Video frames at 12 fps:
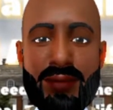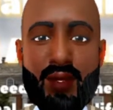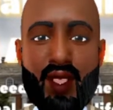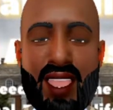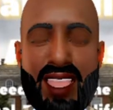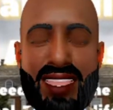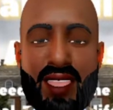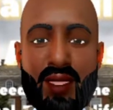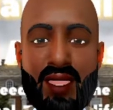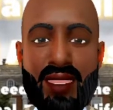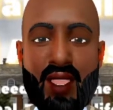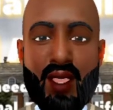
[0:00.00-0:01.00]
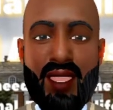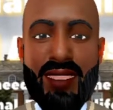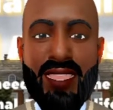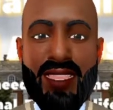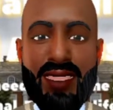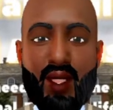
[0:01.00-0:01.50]
that I come in
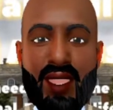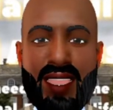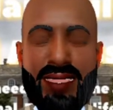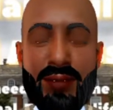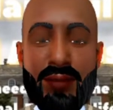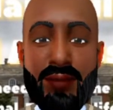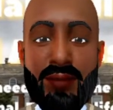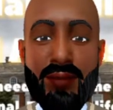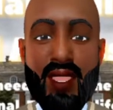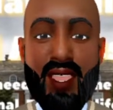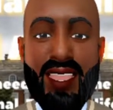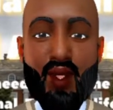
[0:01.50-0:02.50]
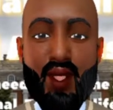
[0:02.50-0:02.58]
contact with, I will